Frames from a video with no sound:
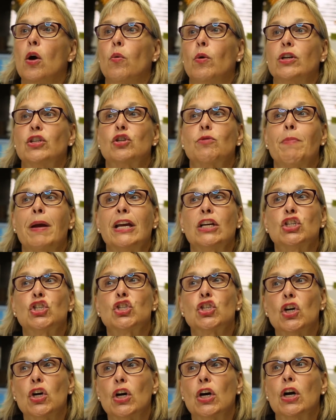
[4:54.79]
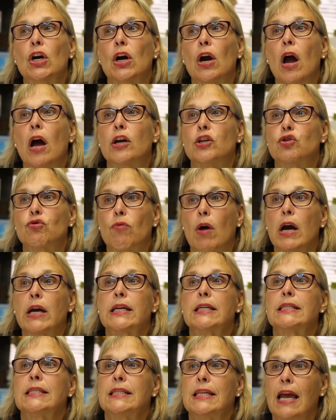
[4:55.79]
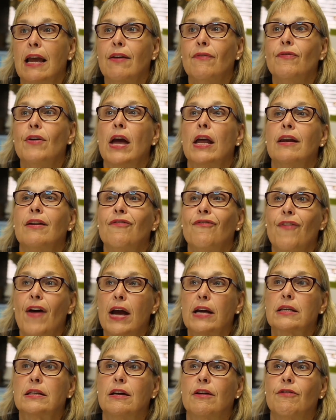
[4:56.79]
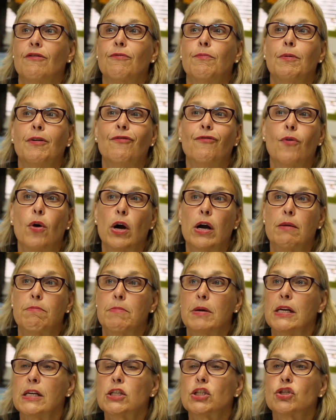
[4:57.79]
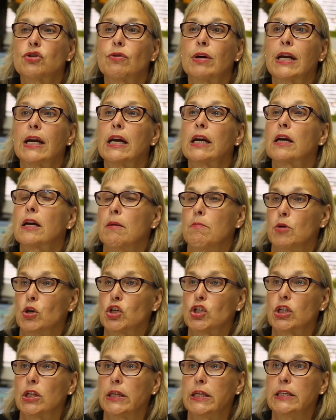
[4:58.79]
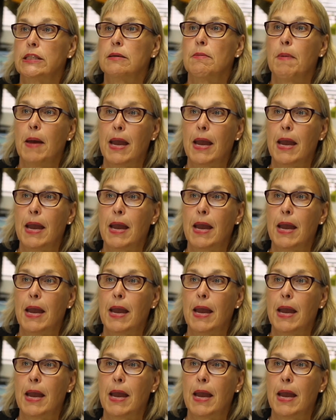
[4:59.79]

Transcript: which makes sure a drug is safe and effective before administering it commercially to